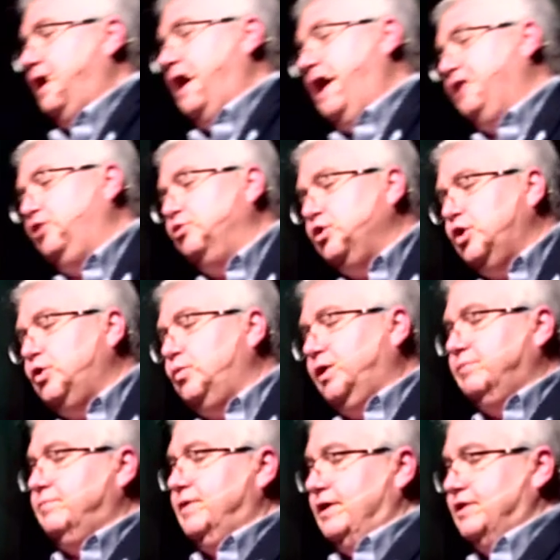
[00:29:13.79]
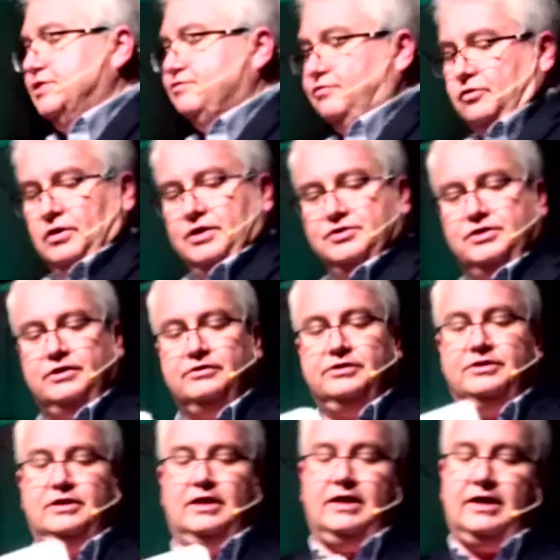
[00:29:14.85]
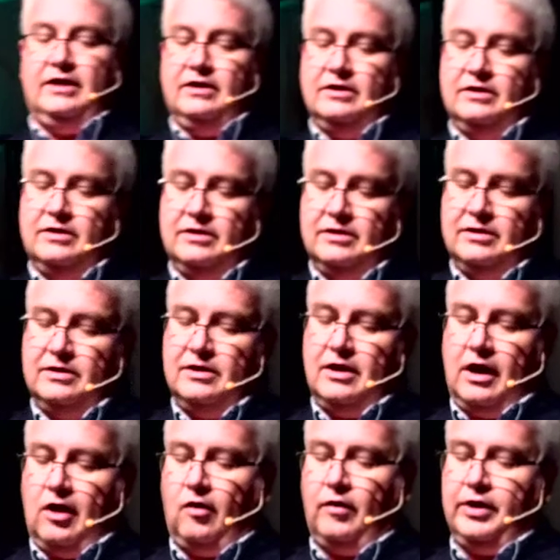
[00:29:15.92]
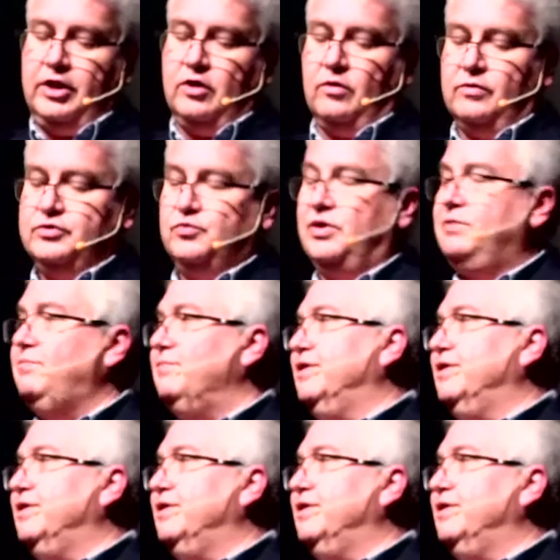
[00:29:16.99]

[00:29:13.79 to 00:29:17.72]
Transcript: I don't know what it means for us here today. All I know is what it